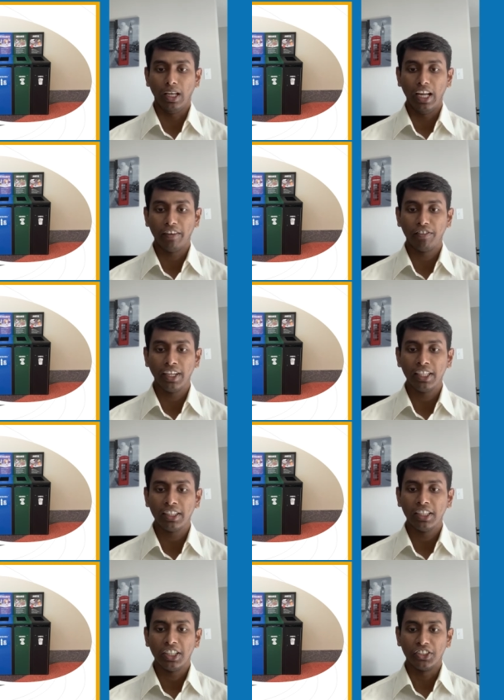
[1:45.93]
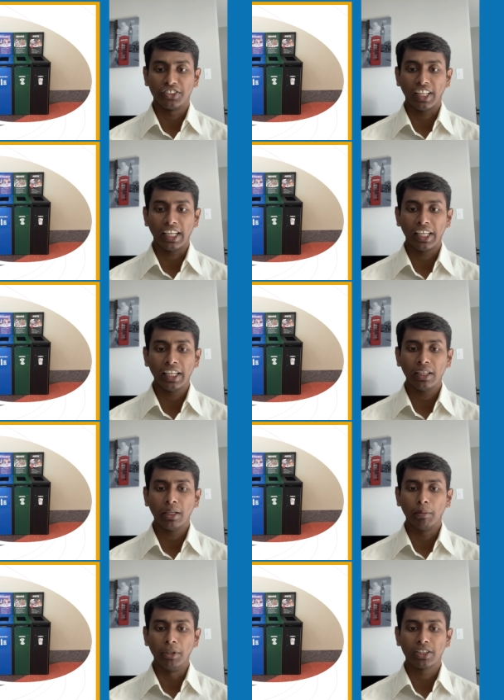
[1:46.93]
landfill, recycling,
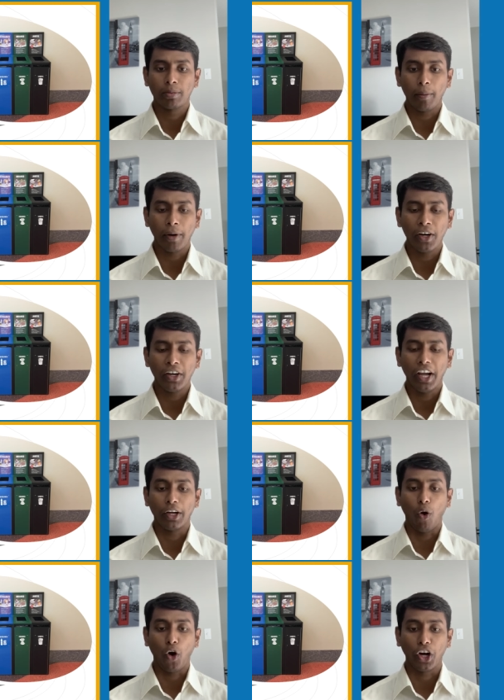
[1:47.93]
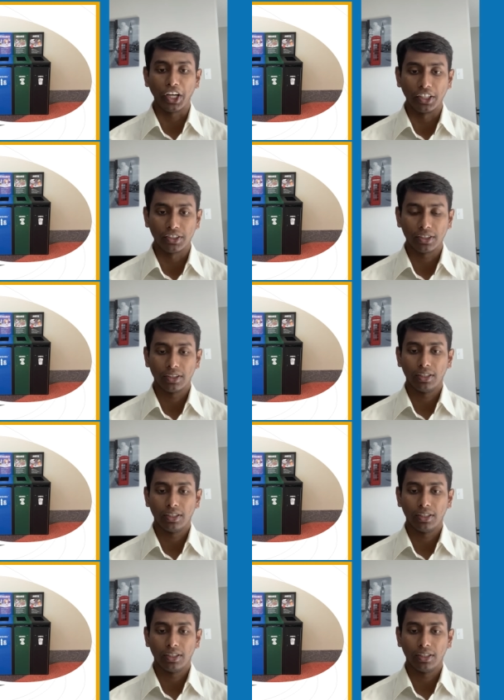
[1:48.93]
mixed paper, and organics,